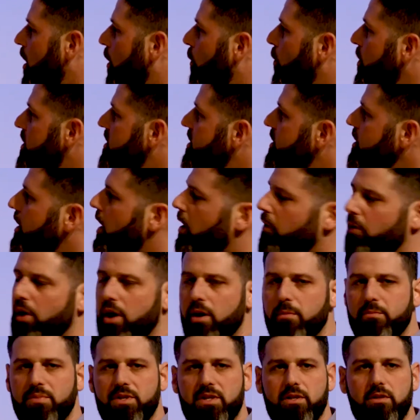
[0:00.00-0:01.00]
With
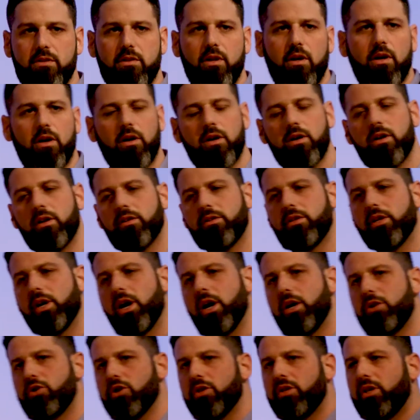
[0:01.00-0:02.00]
CRMs, the
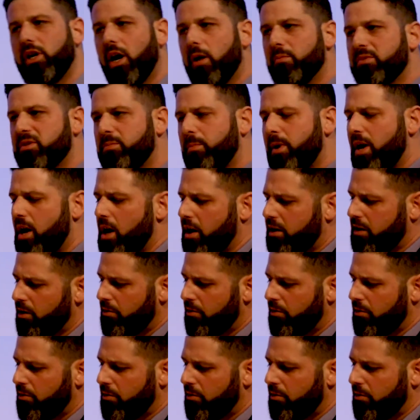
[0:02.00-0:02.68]
agent comes back,